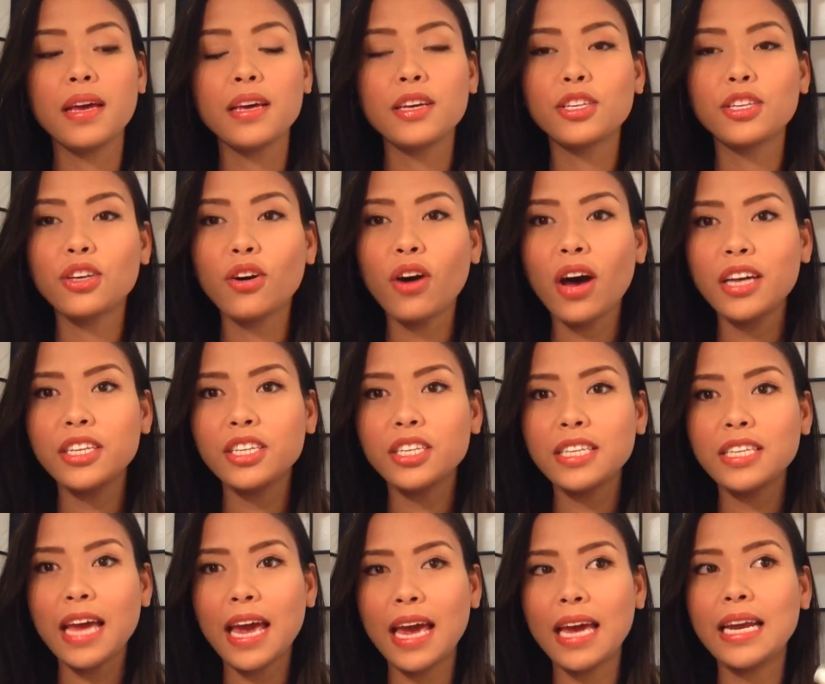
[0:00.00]
so I
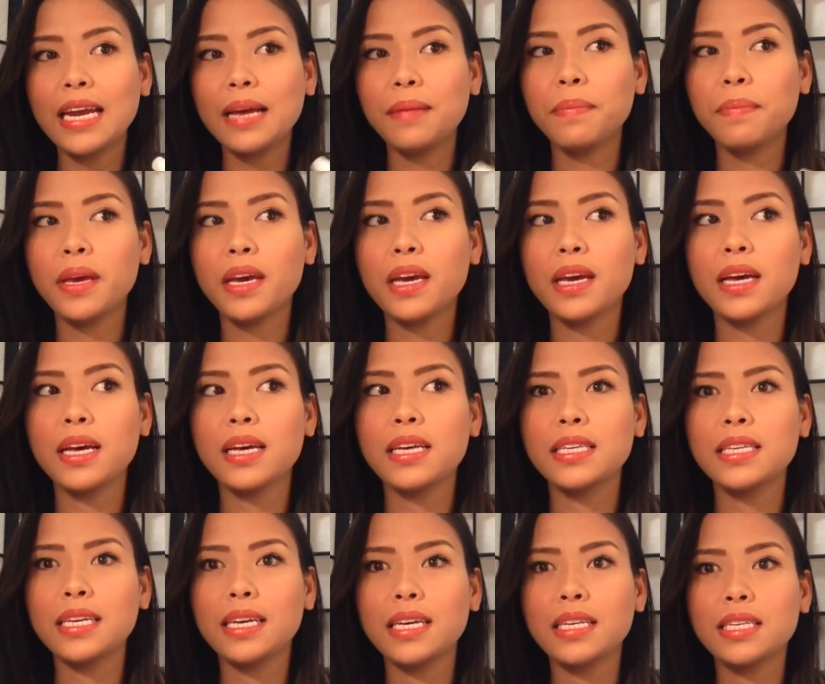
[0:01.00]
just hate it
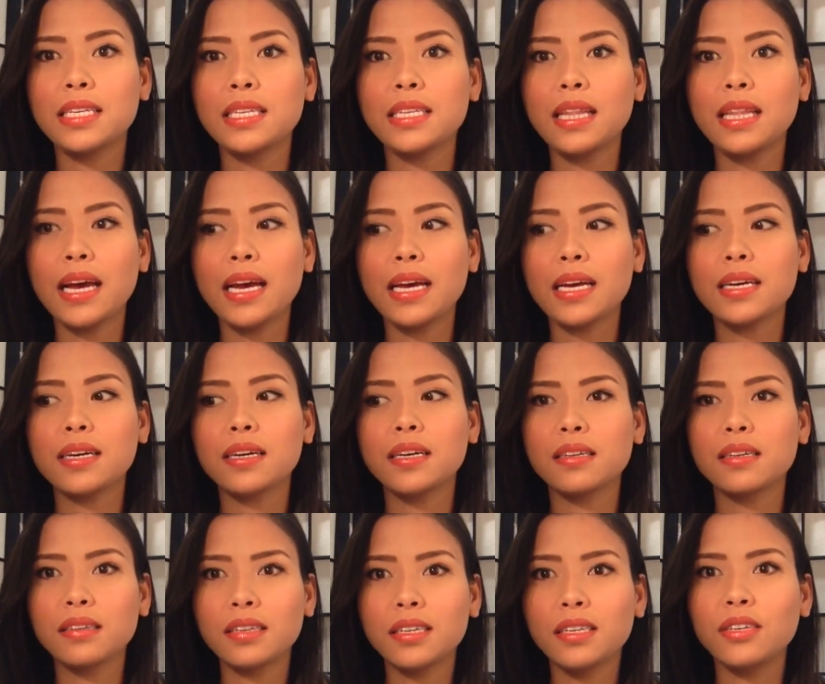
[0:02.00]
because it's like,
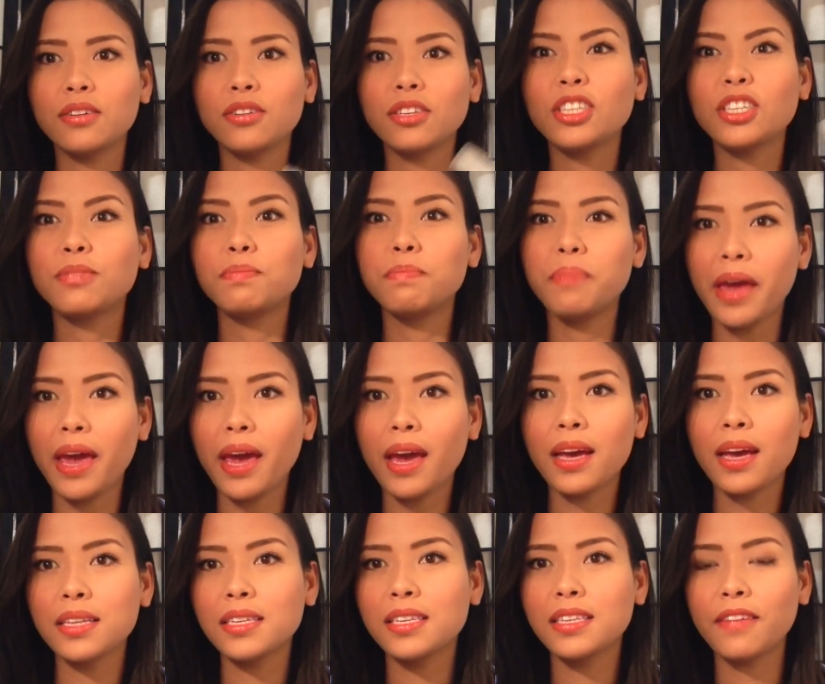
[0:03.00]
it's
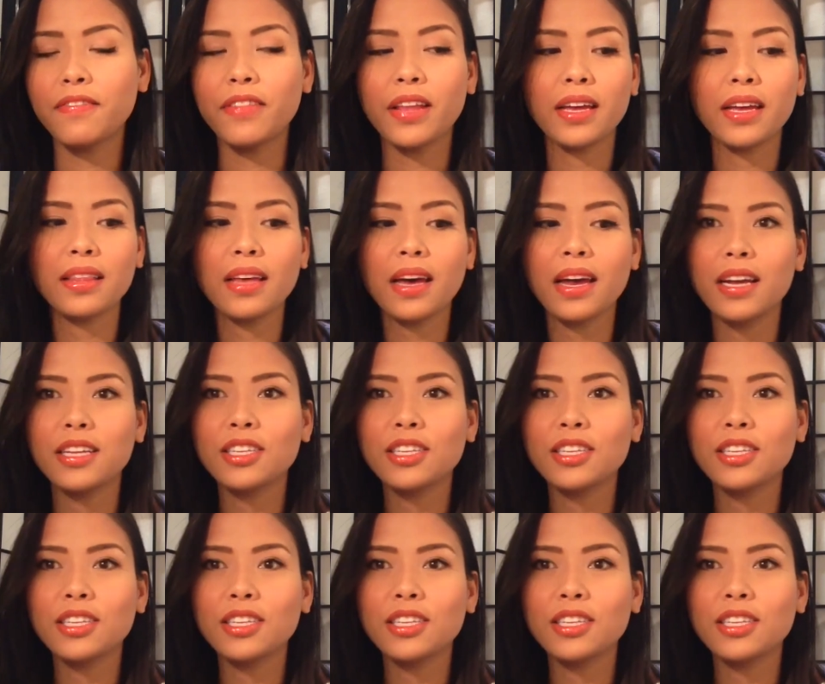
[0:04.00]
big and stuff like that.